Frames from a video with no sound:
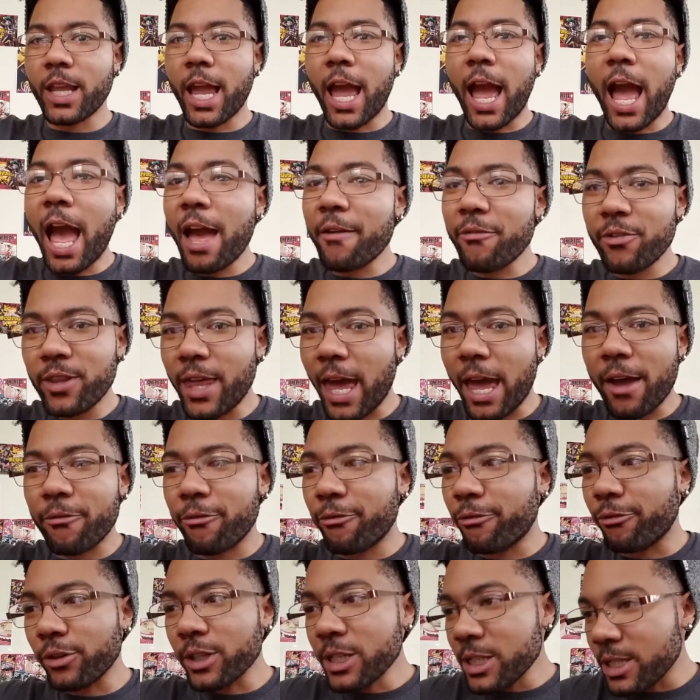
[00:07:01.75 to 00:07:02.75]
half of that
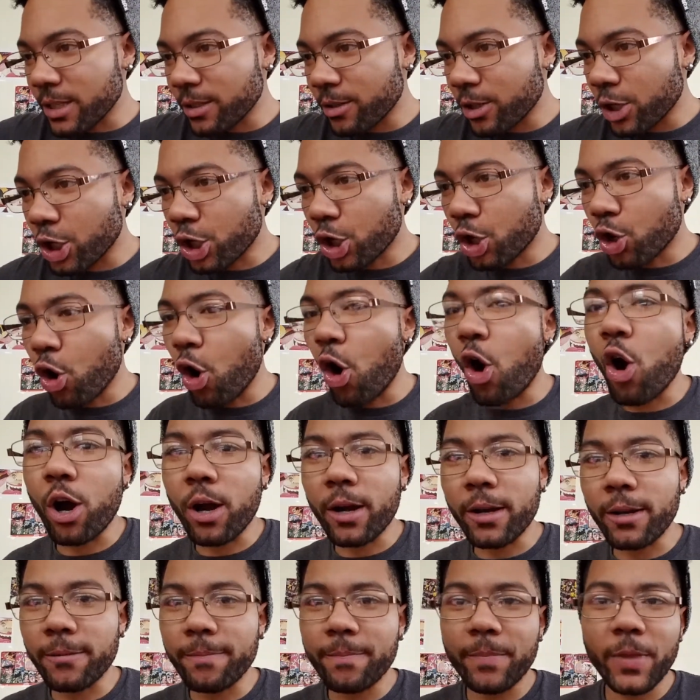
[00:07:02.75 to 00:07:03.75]
fleet
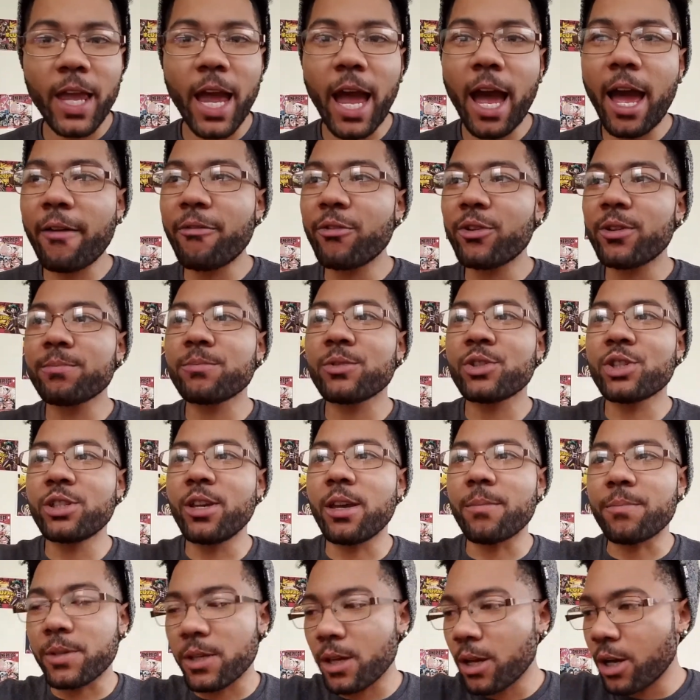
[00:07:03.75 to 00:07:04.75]
gone, half of them
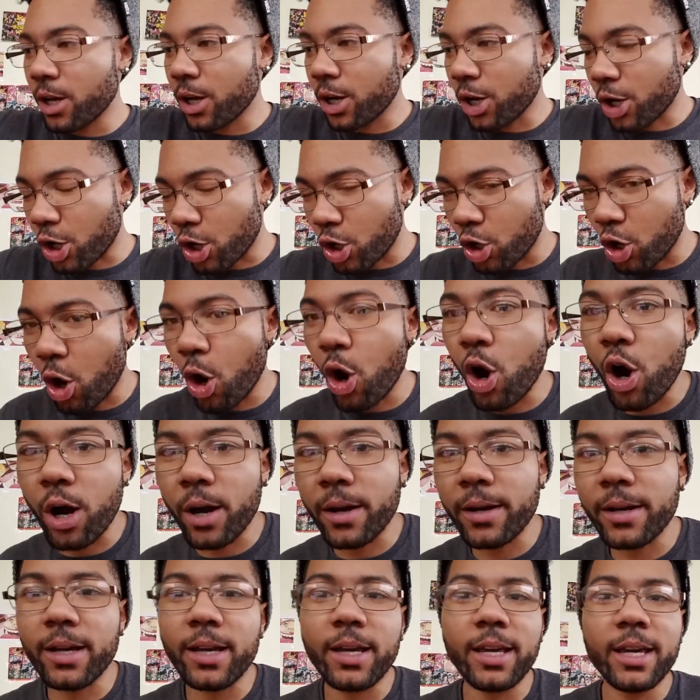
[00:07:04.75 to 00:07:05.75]
ships
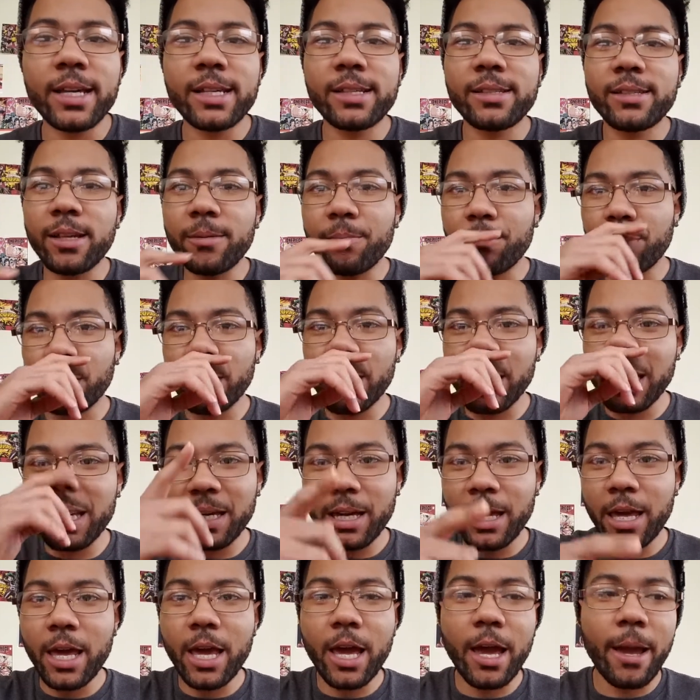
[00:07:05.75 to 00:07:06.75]
gone, simply
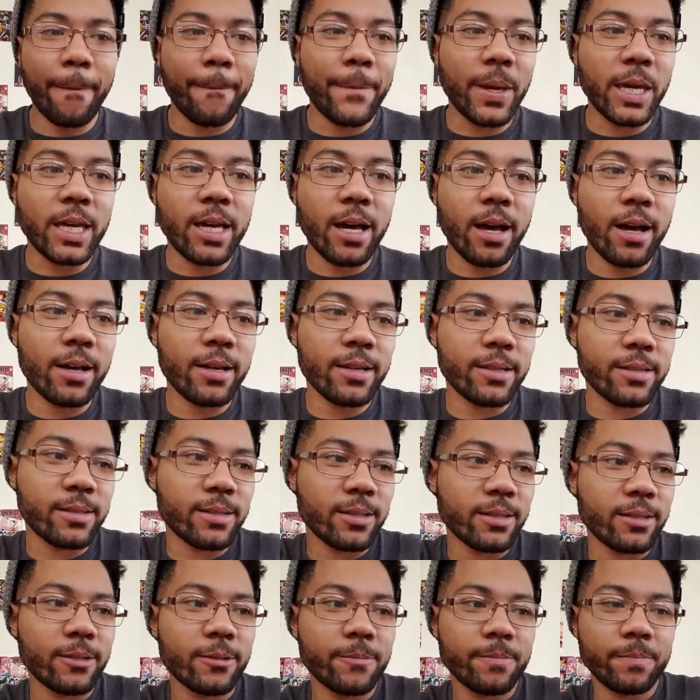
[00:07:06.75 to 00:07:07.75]
because
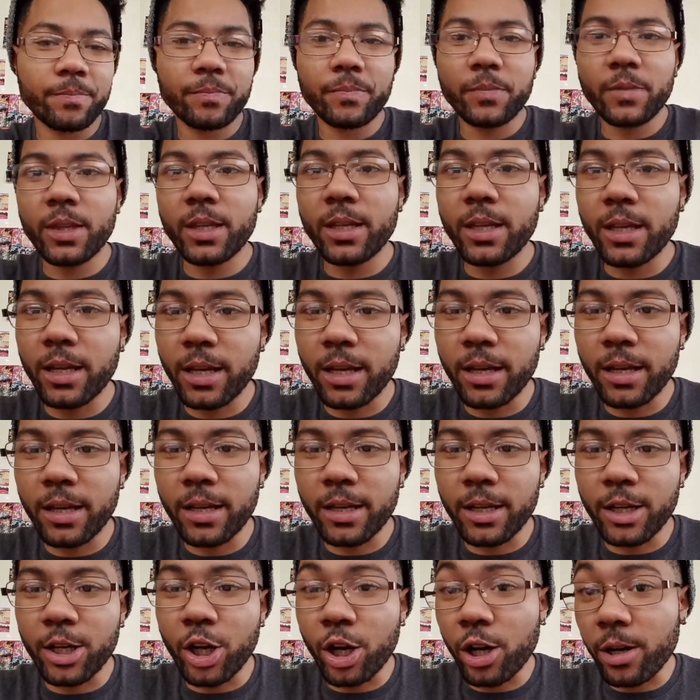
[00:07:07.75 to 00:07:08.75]

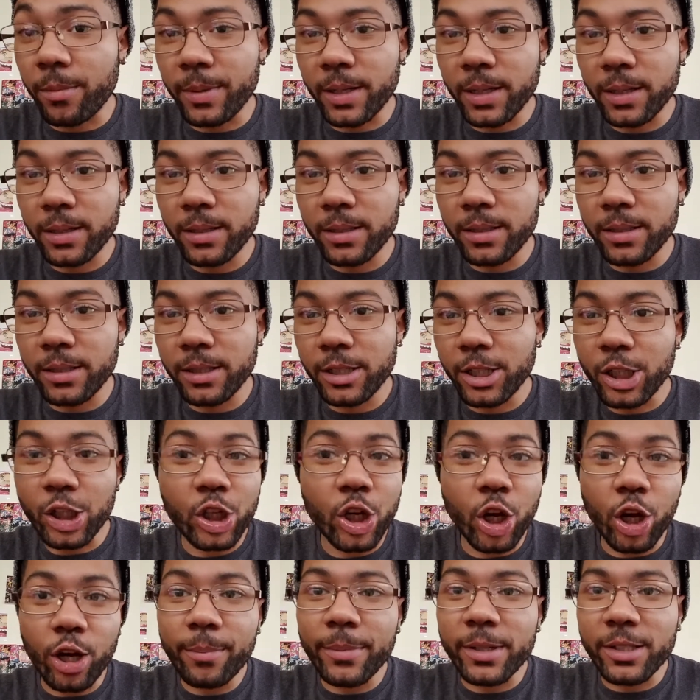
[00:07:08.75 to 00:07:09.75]

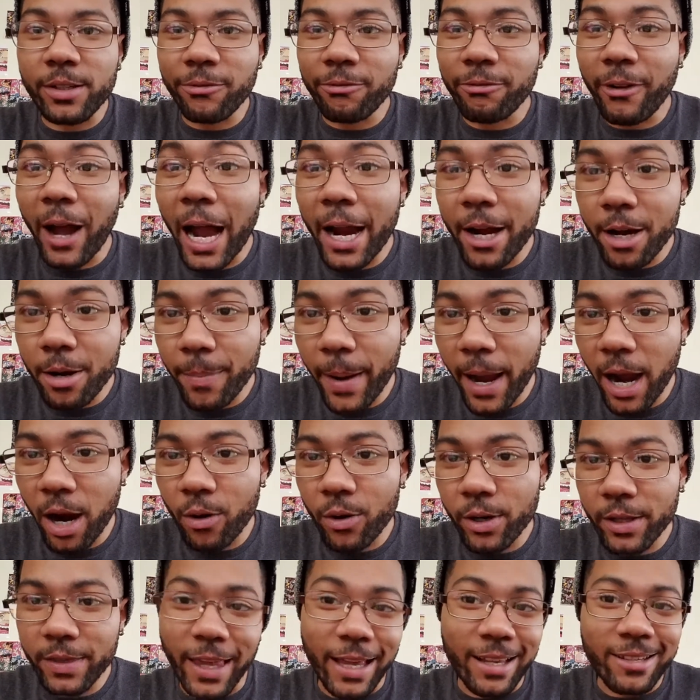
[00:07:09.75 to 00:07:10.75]
Germa's firepower,
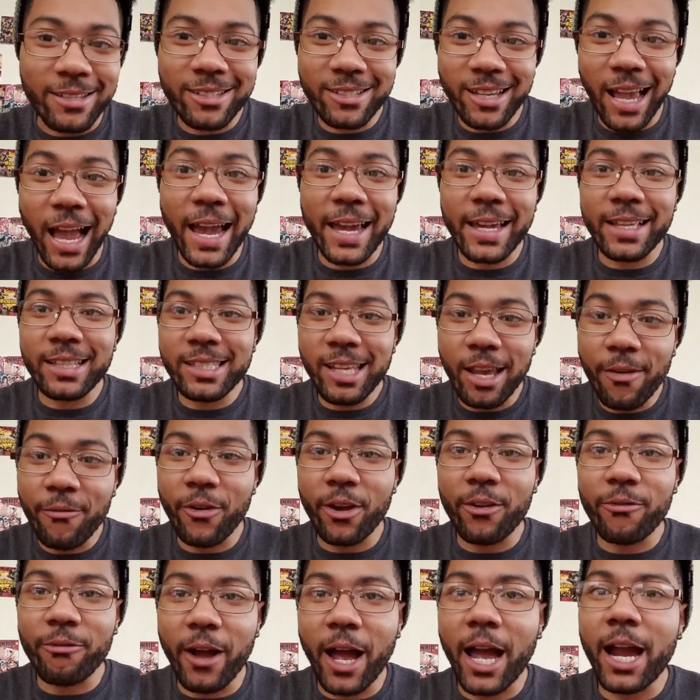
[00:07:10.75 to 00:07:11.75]
that scientific
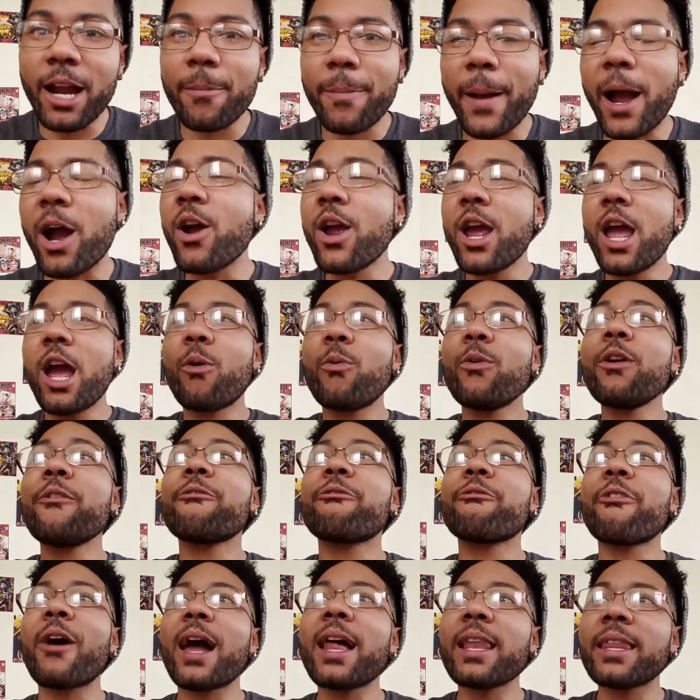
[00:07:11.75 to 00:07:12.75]
firepower. And we
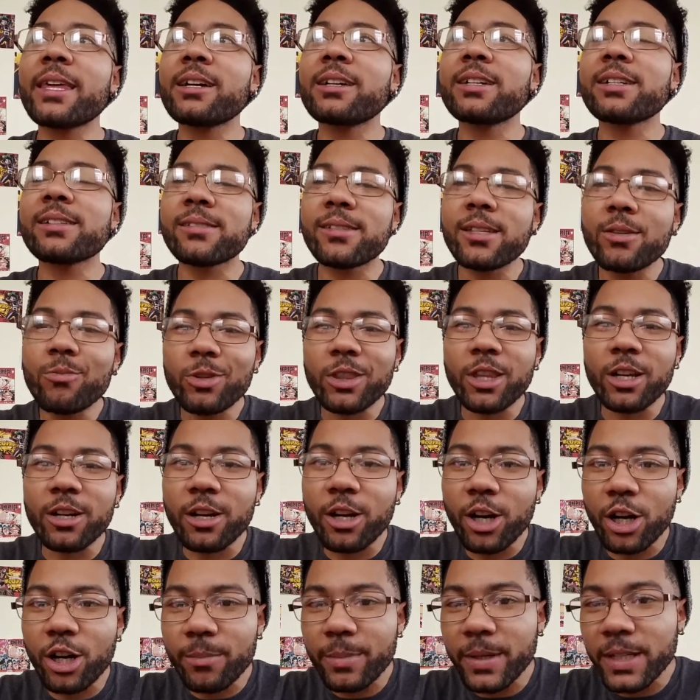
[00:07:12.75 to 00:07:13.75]
finally gonna see what the
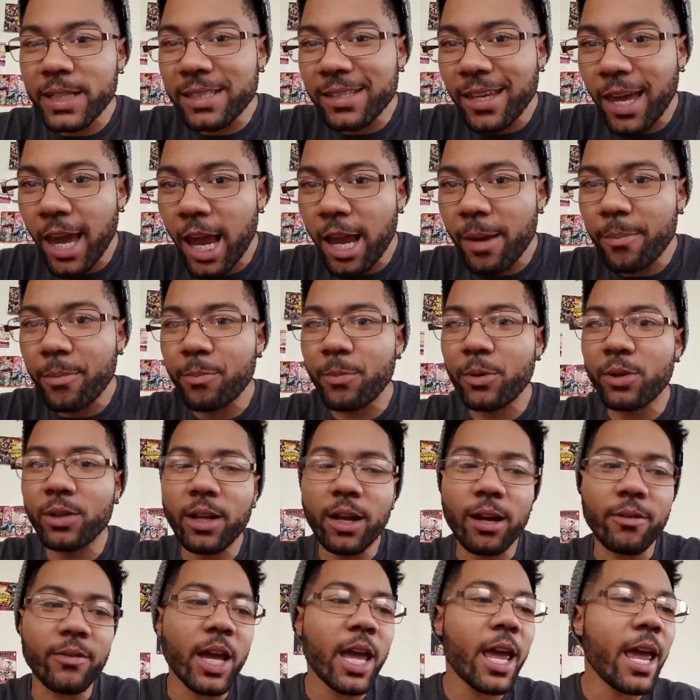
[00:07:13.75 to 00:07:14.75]
Germa is capable
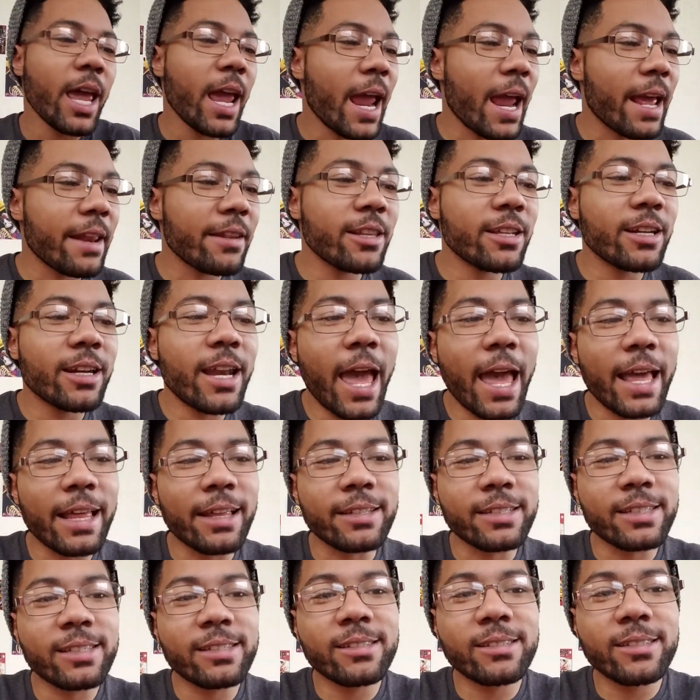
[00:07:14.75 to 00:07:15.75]
of. And then that
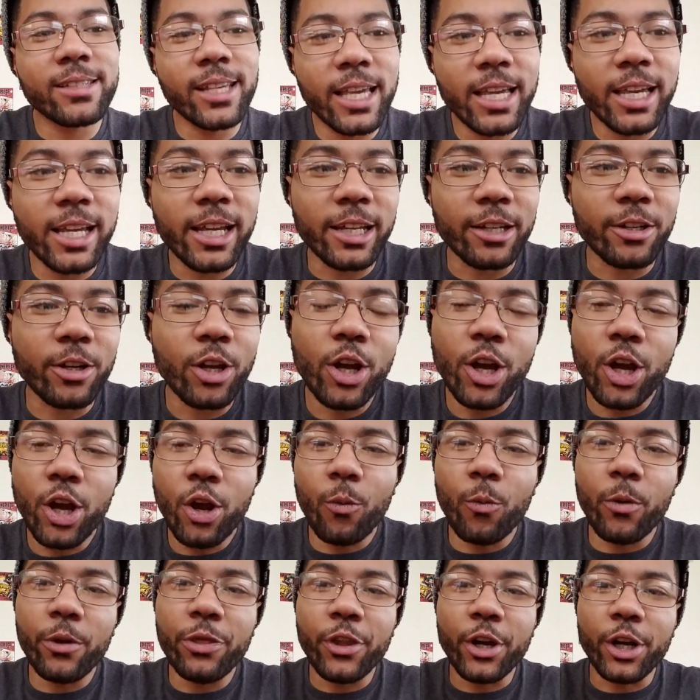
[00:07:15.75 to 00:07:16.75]
scene
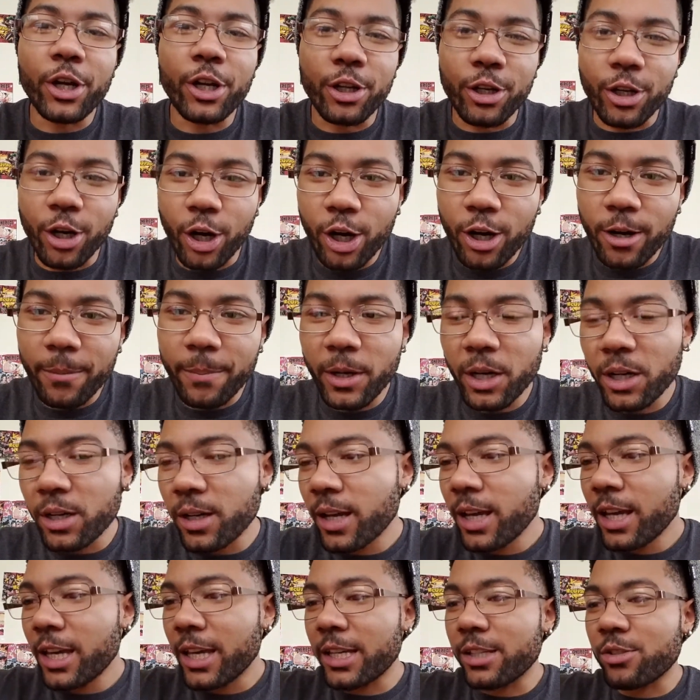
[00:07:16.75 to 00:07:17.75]
when the Germa
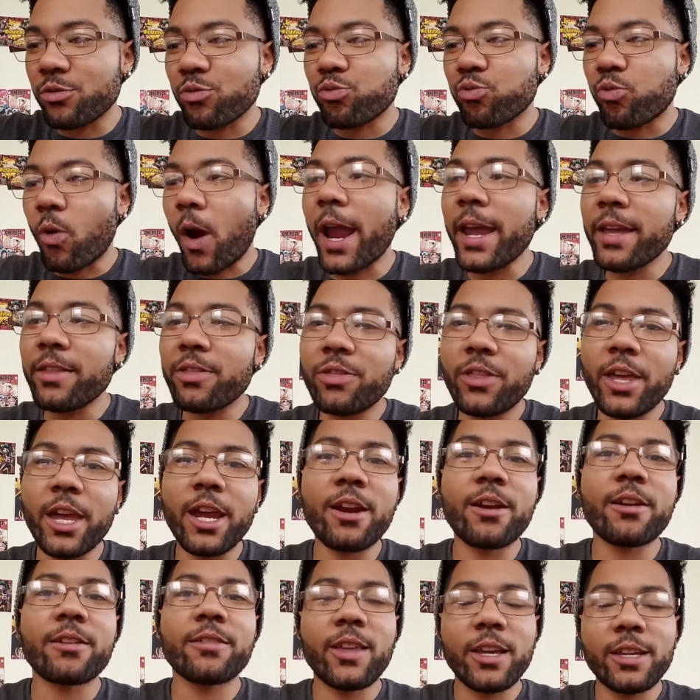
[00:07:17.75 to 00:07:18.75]
is right
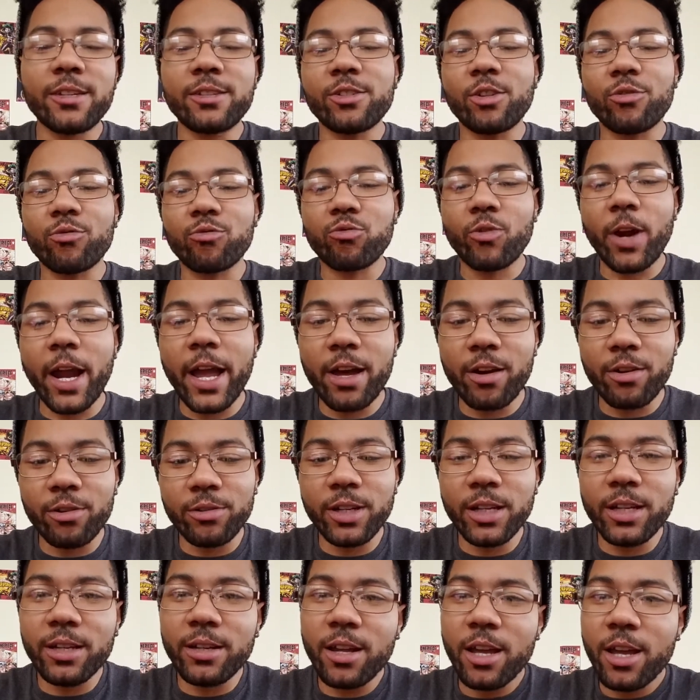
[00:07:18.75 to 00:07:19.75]
there, they
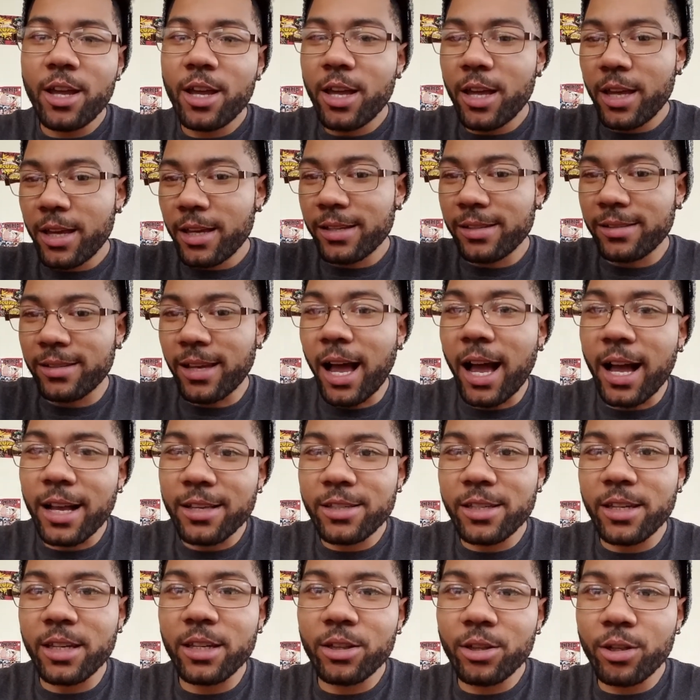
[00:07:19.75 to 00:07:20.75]
surrounding
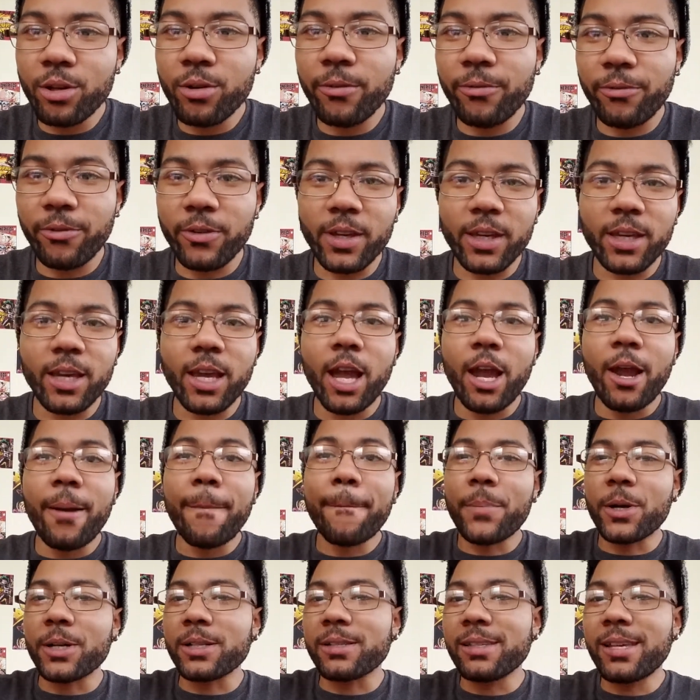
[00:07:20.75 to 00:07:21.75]
Sanji and Luffy,
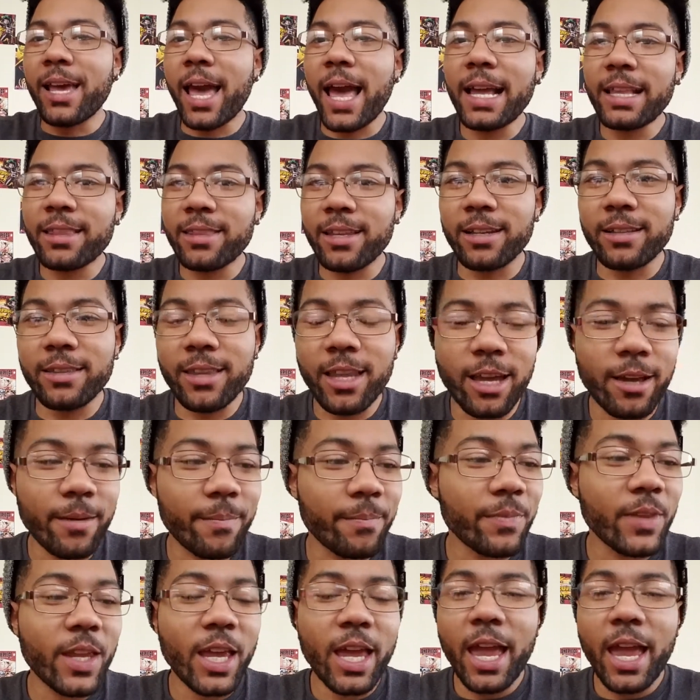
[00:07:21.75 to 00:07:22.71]
protecting them.